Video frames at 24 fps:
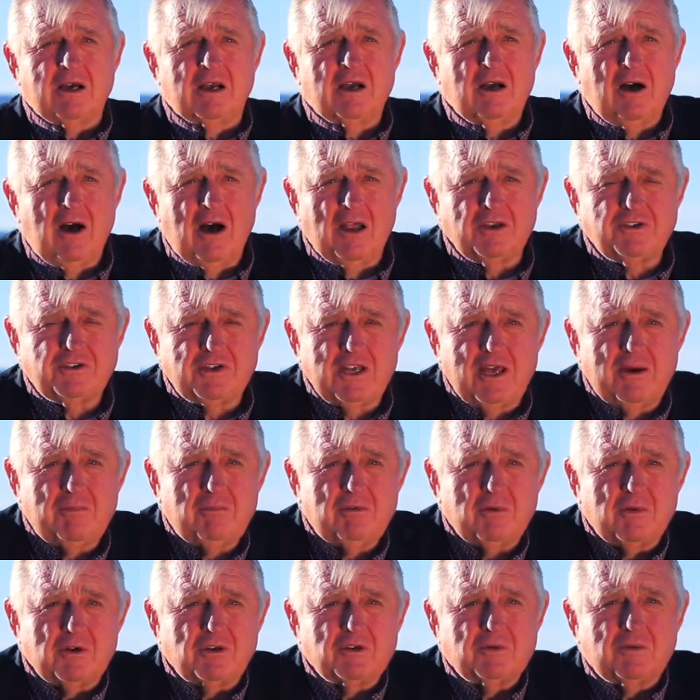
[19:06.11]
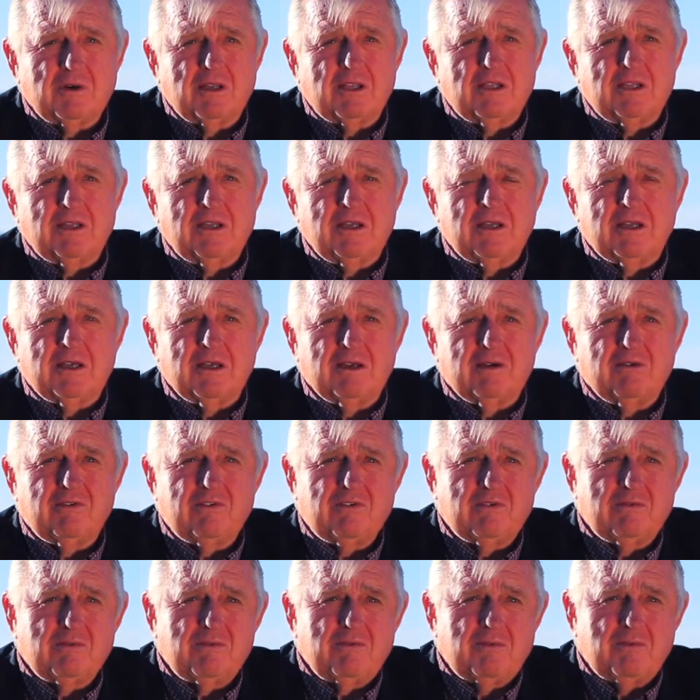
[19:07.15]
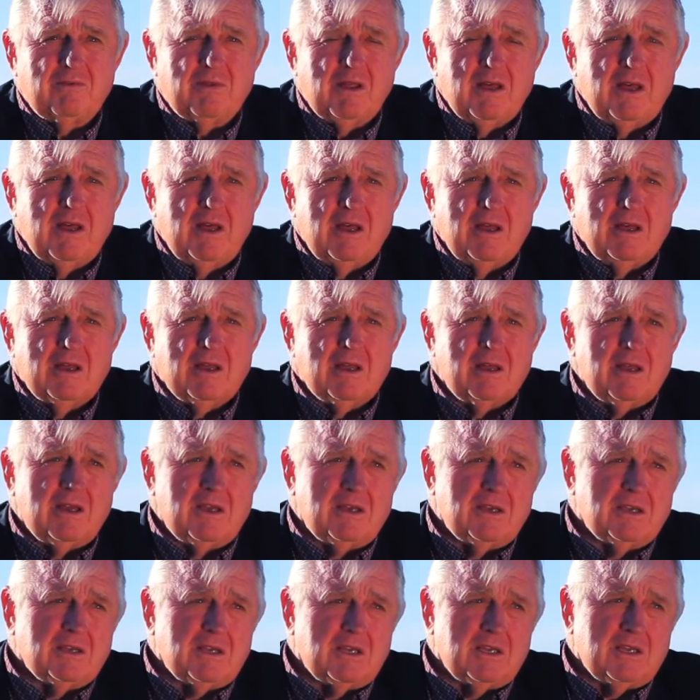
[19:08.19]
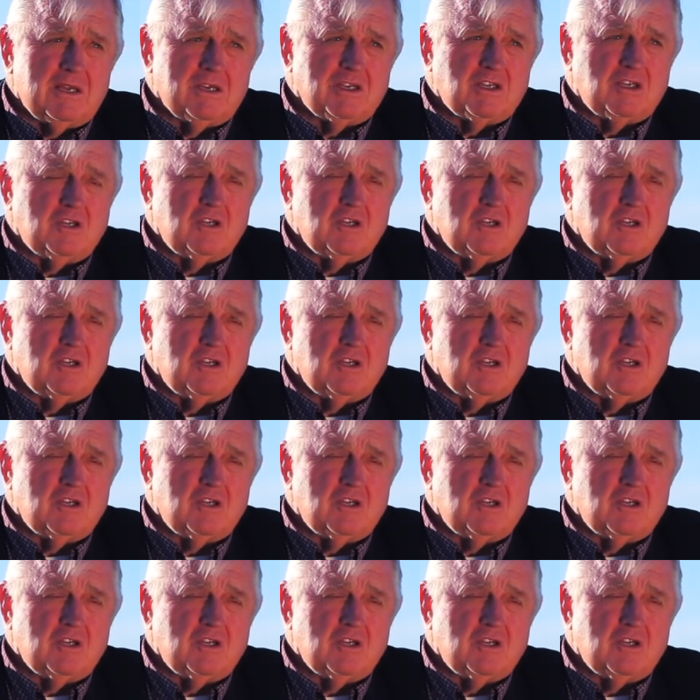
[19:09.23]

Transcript: concept which we think is